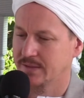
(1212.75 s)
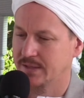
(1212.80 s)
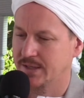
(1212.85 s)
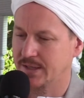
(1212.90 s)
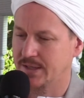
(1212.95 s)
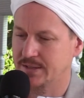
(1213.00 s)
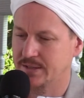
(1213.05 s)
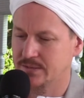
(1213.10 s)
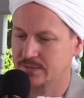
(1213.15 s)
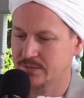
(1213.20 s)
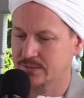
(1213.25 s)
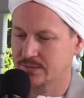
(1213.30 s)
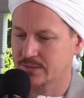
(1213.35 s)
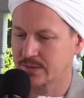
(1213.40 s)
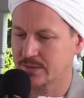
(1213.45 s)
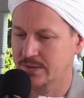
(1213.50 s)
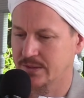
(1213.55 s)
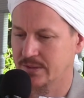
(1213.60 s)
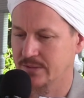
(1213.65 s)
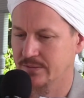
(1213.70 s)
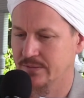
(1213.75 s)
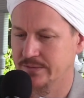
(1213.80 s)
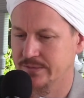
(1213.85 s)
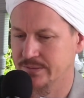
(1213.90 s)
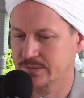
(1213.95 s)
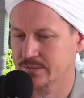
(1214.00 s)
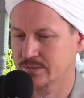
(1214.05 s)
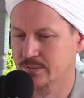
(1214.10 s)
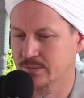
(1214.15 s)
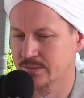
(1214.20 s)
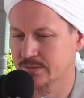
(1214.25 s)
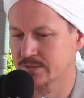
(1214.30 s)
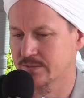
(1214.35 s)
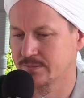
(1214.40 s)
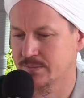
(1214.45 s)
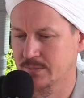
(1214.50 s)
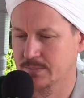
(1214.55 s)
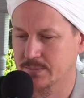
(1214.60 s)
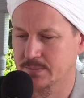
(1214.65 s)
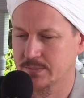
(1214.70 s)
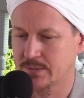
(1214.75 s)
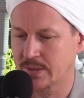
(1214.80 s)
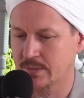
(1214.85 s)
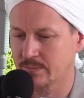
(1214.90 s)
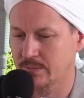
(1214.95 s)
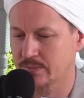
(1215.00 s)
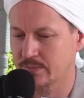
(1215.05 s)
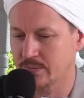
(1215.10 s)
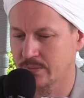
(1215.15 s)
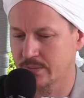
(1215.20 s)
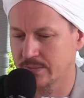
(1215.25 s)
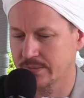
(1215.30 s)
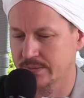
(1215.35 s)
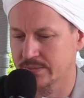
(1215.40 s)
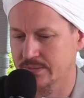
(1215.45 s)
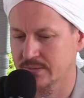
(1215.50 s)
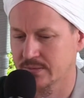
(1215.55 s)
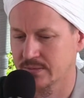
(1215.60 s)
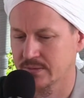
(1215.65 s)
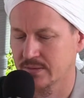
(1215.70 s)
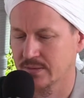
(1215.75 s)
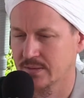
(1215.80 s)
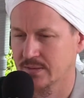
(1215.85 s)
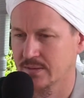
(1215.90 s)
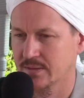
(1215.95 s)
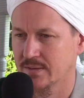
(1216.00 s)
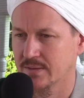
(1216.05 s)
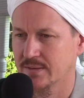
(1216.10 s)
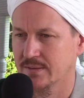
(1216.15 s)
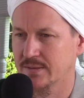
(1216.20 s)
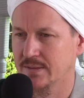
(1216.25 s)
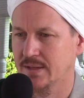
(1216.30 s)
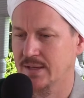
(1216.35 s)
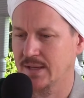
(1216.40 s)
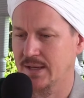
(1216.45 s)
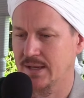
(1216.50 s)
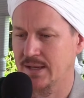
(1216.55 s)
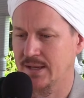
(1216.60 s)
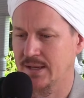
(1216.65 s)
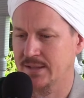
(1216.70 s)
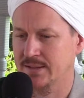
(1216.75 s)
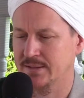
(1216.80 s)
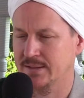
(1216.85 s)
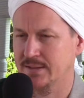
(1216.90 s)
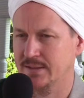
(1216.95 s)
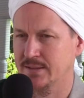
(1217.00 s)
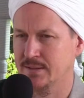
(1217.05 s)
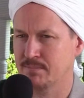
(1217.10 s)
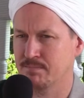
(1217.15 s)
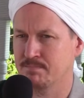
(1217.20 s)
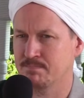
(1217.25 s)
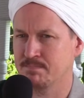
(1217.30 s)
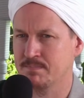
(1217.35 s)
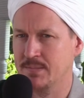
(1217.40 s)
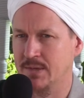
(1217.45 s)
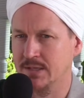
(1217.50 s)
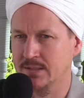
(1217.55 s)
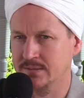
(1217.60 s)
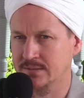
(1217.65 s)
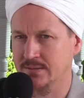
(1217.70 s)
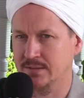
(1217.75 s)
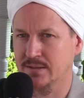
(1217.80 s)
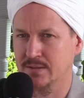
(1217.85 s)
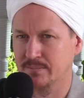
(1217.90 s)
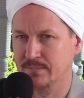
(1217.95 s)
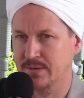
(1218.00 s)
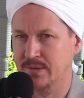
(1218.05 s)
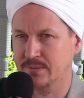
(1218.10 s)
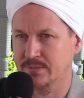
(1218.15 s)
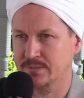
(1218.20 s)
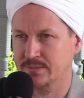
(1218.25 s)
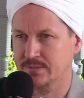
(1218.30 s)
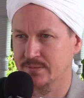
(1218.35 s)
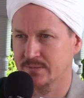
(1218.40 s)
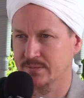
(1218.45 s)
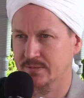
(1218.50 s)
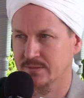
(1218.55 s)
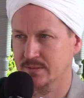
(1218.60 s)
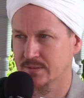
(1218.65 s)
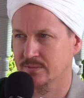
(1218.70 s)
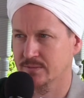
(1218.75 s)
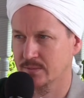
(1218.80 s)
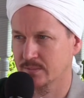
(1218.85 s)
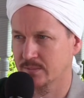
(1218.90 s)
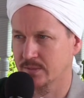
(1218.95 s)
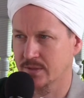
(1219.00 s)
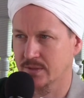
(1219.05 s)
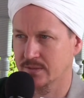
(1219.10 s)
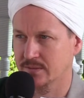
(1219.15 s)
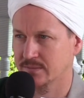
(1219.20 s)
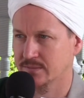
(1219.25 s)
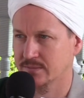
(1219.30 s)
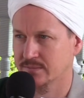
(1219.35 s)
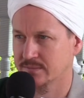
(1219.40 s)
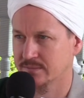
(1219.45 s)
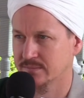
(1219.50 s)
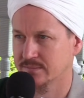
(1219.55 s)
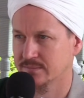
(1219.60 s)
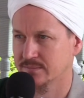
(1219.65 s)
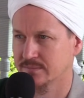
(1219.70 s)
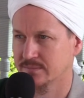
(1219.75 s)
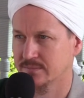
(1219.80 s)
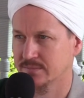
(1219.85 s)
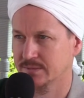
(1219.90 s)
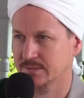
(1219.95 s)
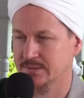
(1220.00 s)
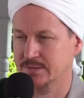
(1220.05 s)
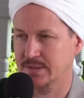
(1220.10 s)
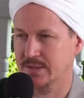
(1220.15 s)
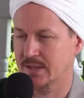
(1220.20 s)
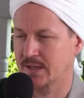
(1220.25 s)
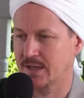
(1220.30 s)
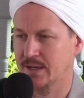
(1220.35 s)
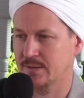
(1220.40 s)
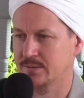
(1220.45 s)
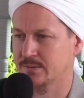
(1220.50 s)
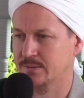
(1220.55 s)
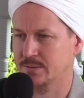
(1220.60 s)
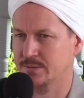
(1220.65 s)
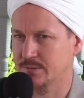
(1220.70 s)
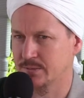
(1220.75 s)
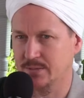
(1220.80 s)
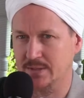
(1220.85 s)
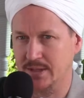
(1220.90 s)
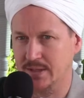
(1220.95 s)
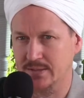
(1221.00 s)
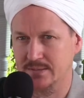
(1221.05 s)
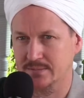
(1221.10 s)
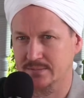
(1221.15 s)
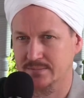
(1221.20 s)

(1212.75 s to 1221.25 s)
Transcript: And then you start hearing these stories of people who came before us that had an amazing amount of awrad. It's like, how do you do that?